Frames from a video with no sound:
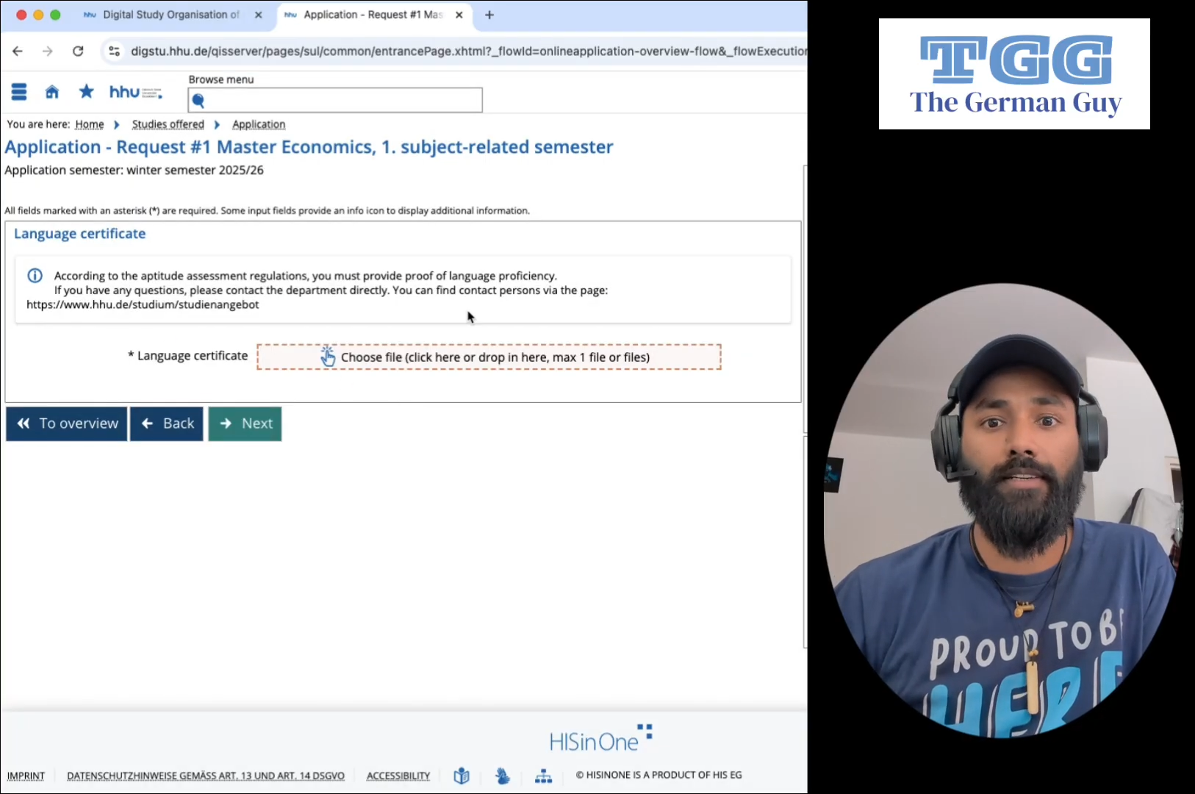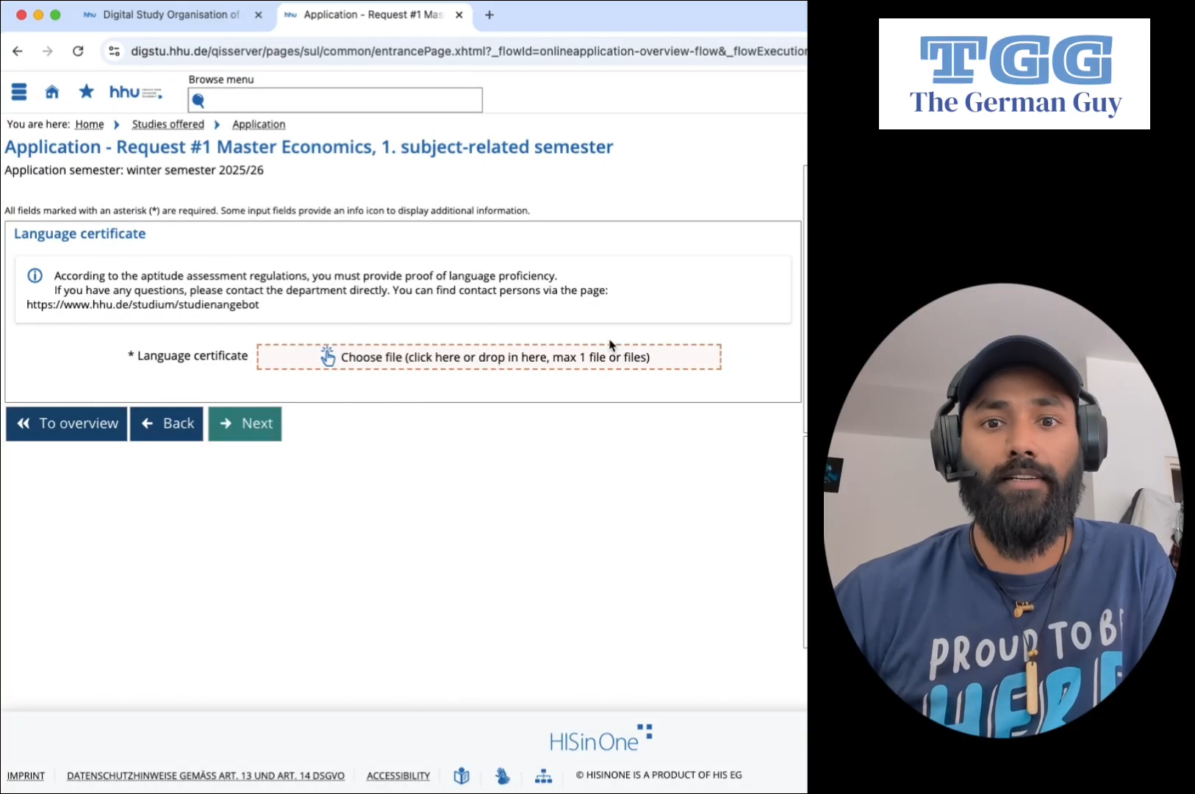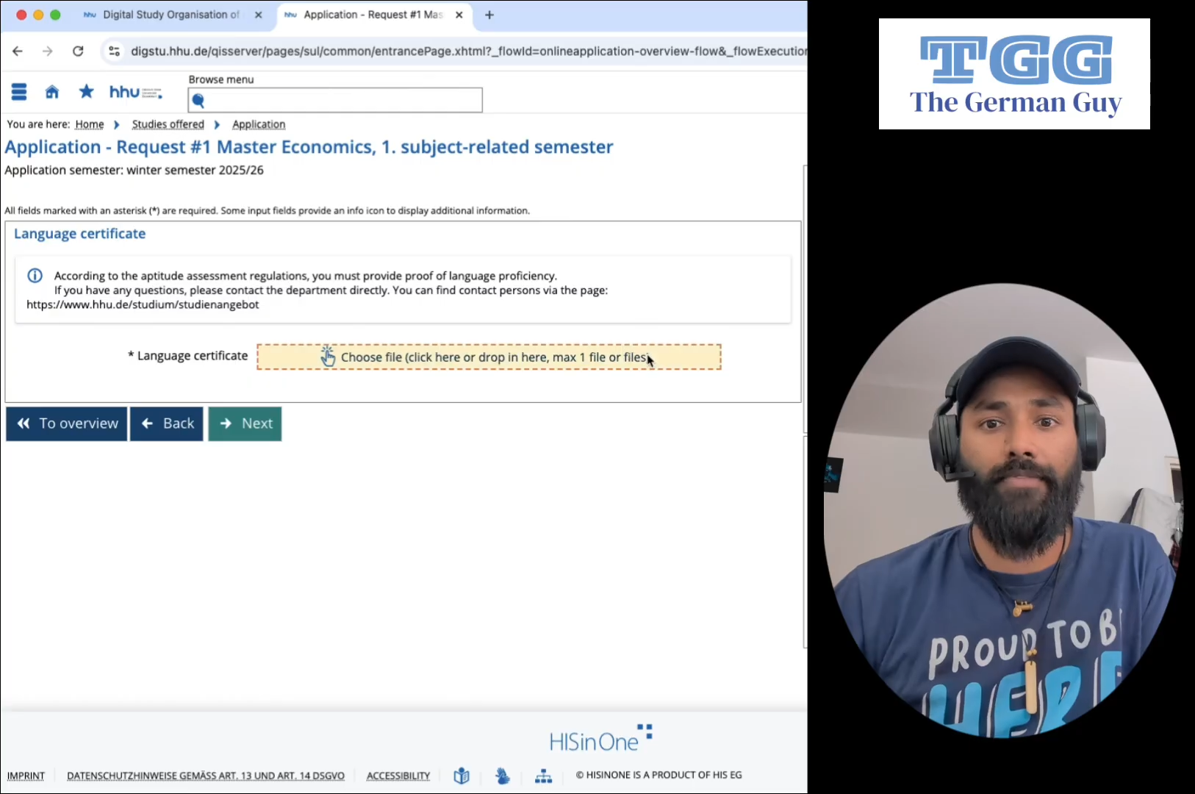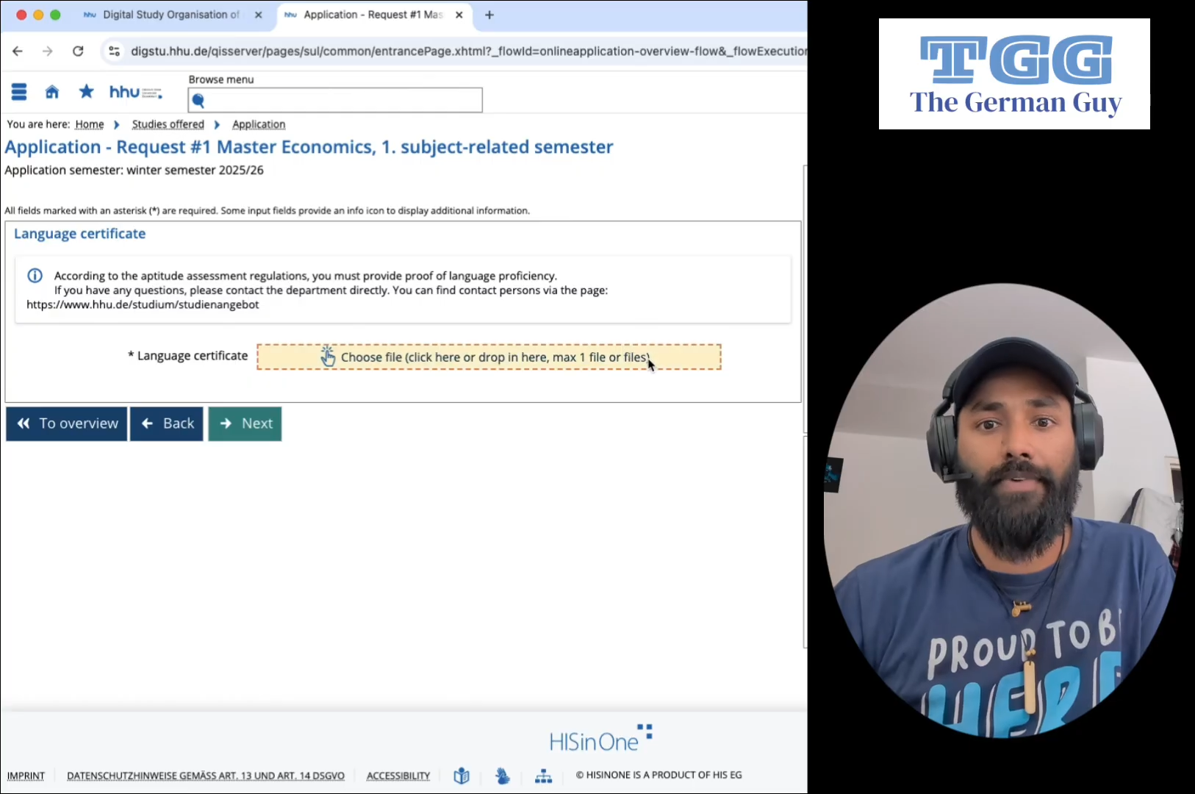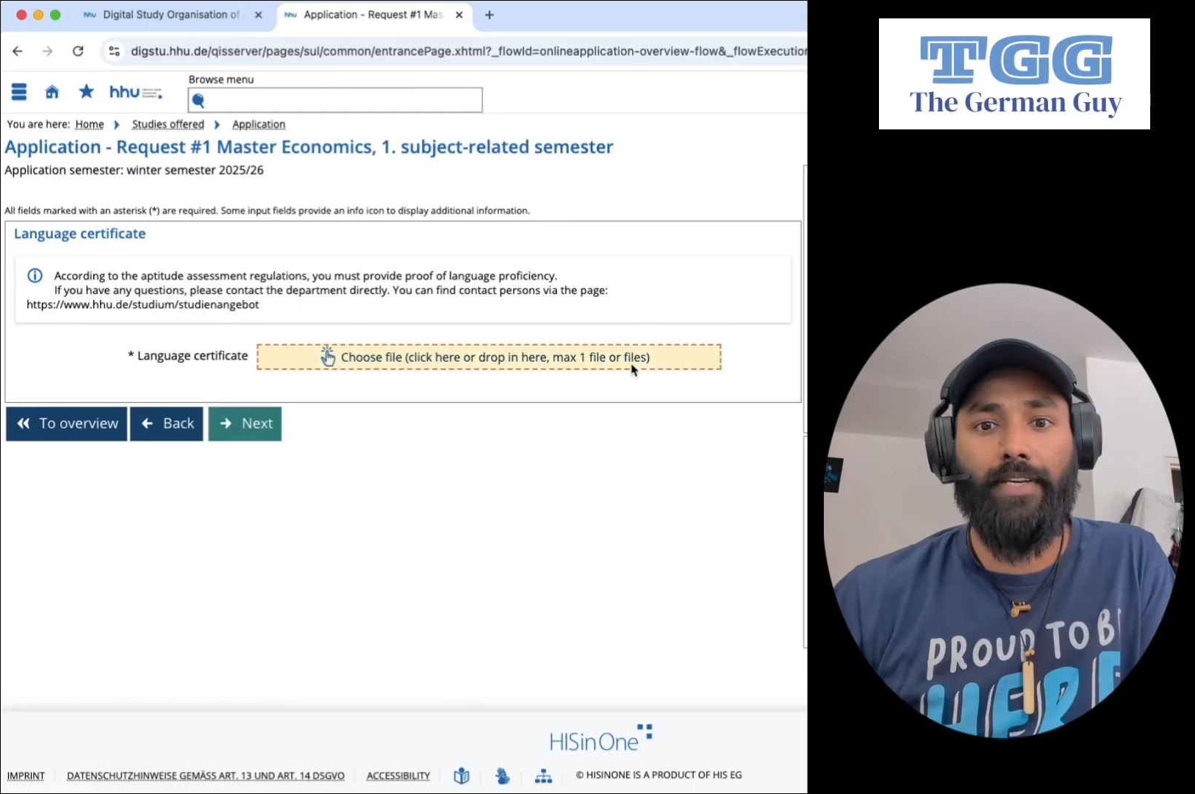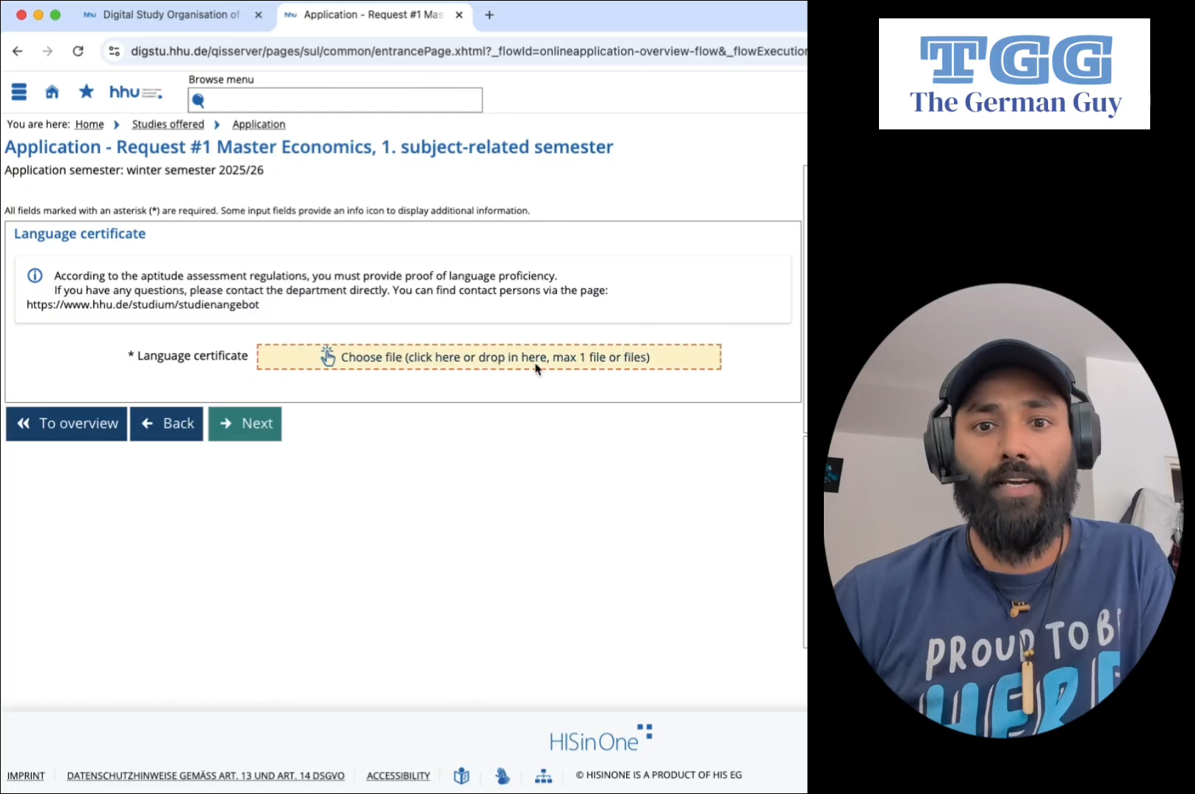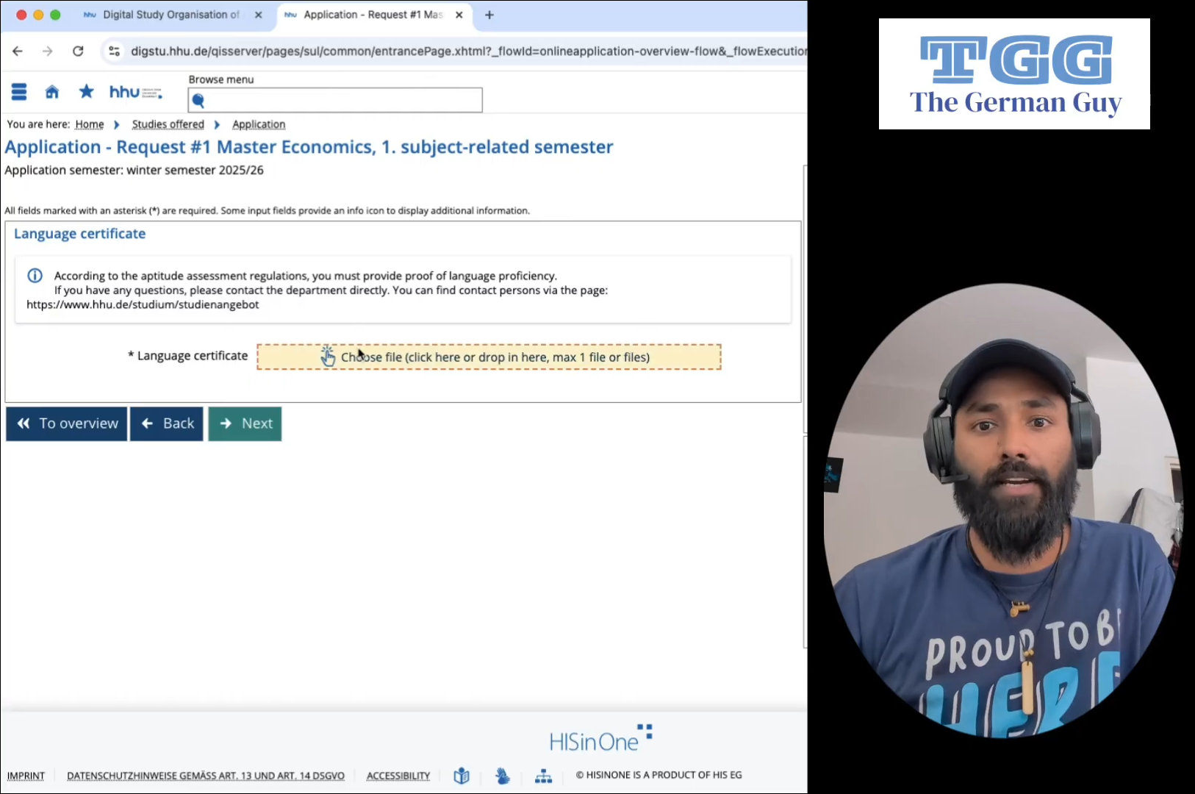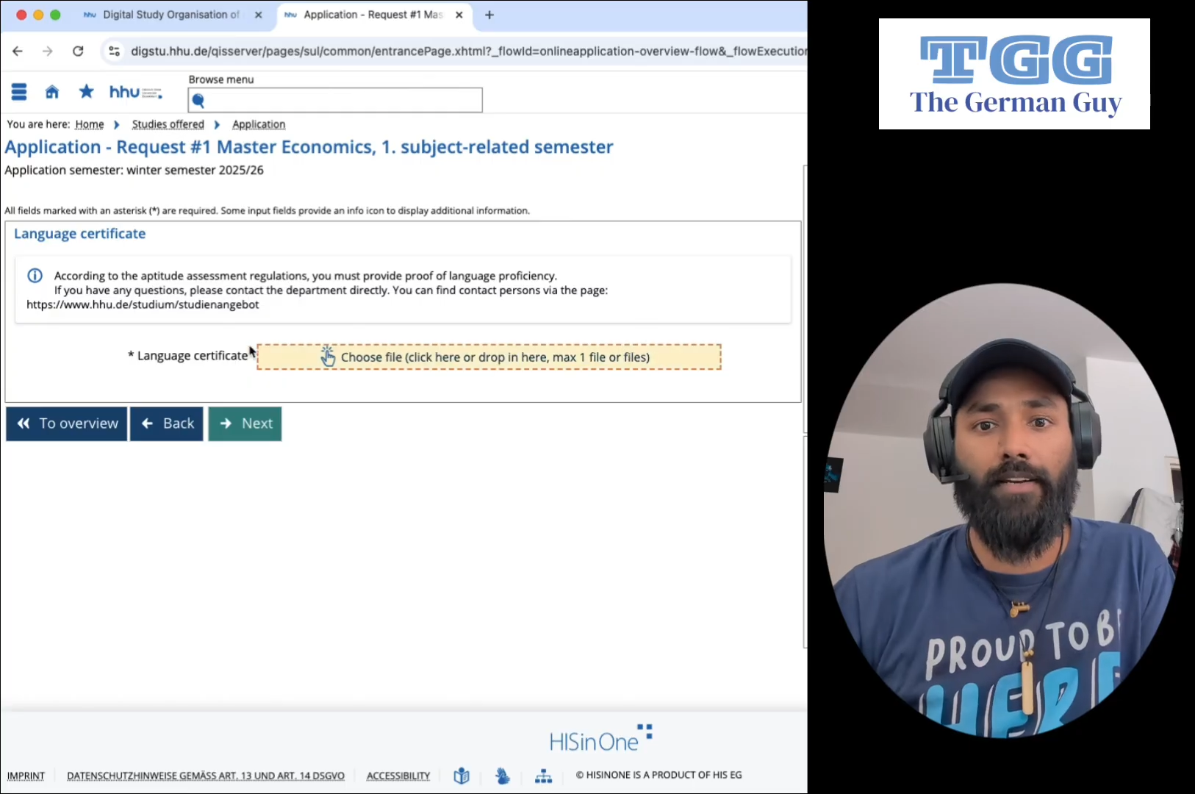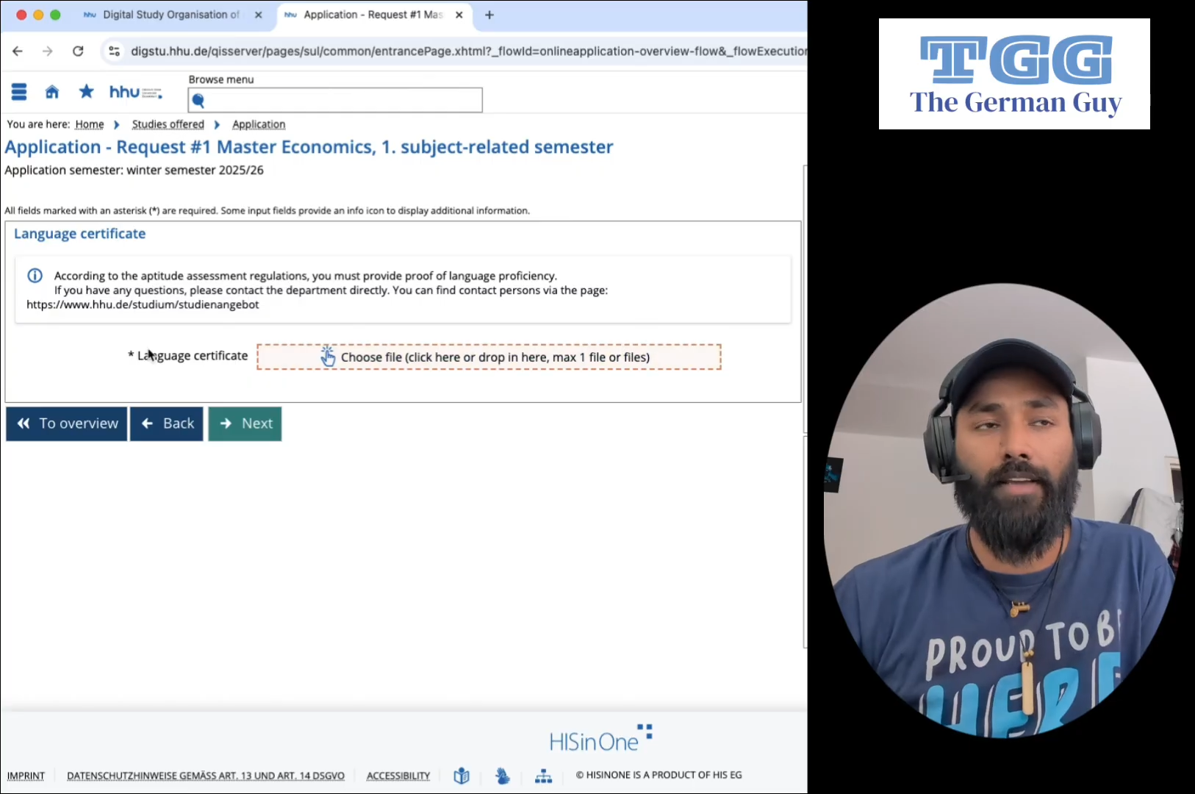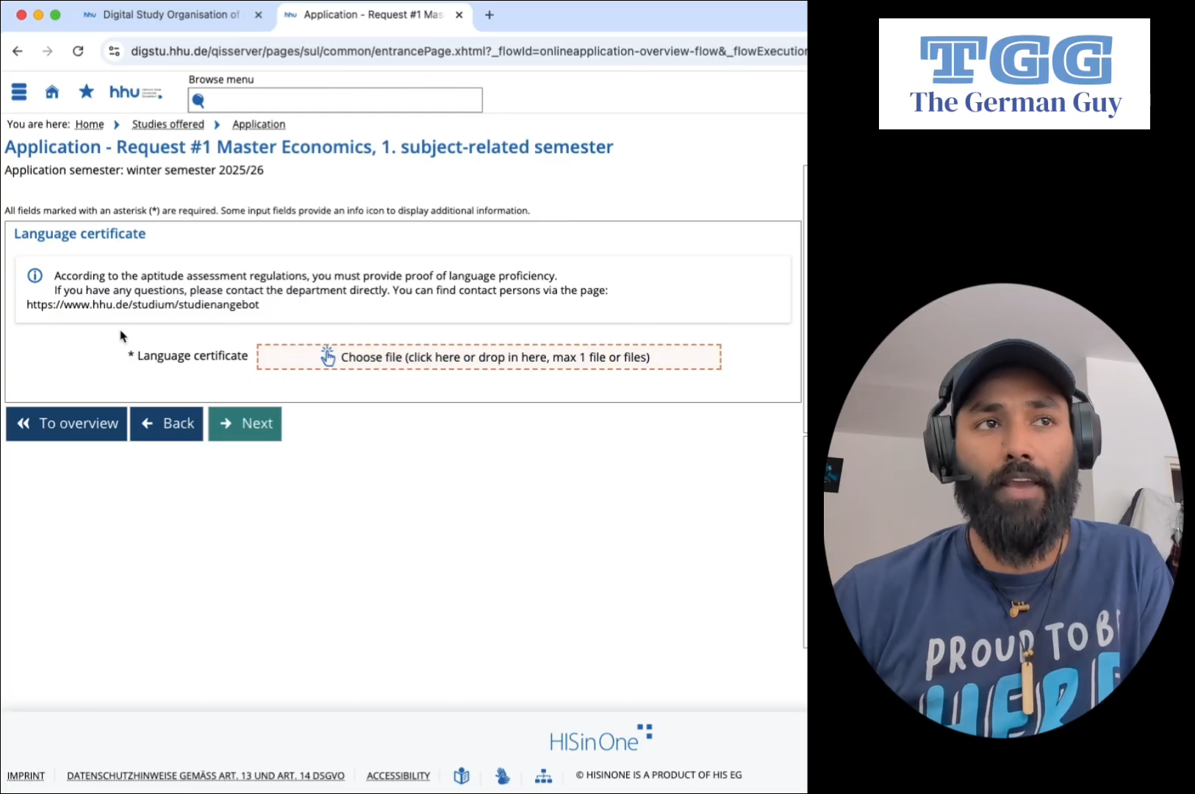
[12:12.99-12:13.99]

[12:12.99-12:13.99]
certificate.